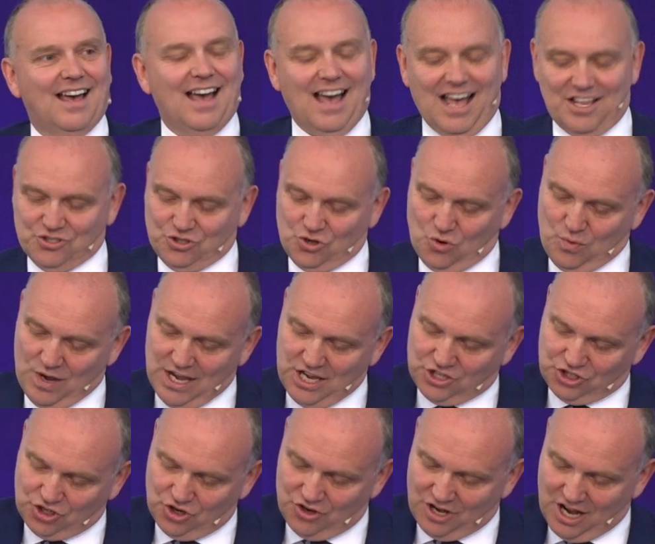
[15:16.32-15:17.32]
And so we
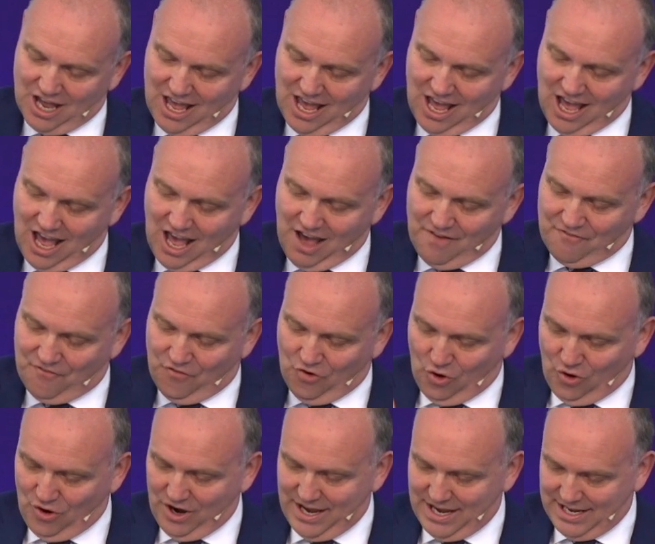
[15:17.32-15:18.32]
should
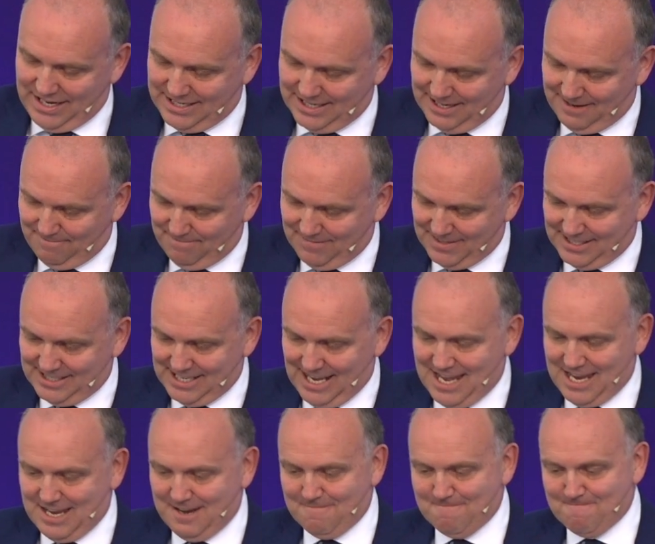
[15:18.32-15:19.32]
avoid
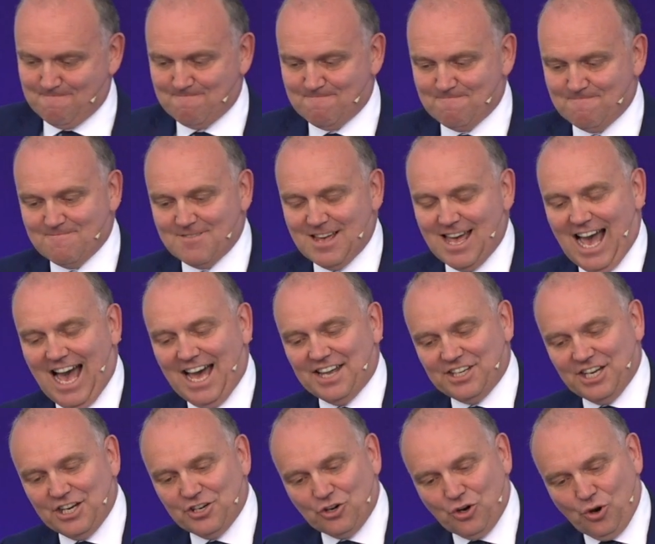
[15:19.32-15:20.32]
sin and
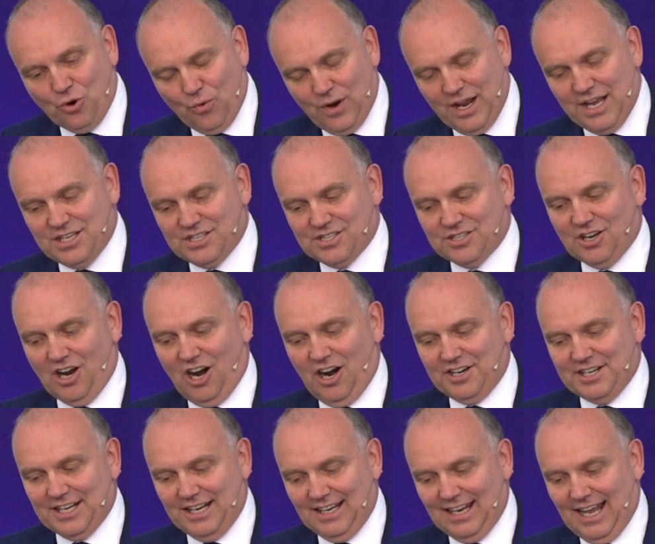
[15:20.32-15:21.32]
increase our
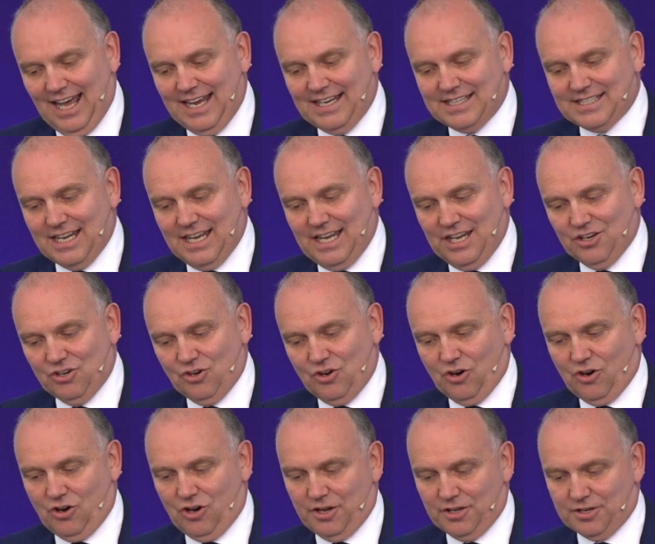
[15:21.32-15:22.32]
delight in
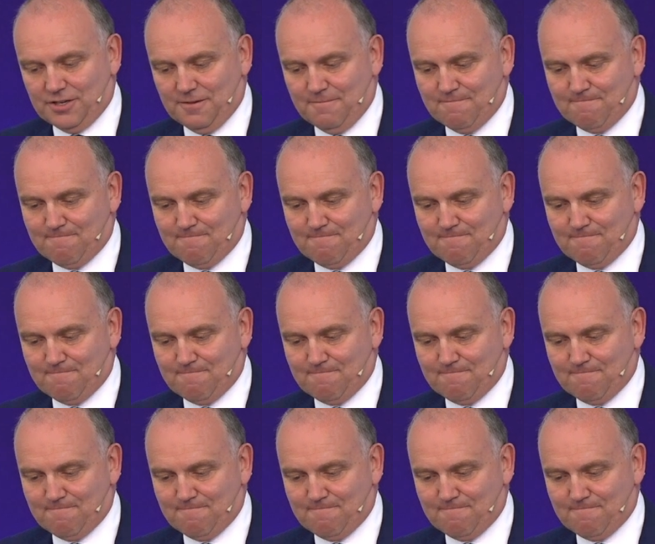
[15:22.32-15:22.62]
God.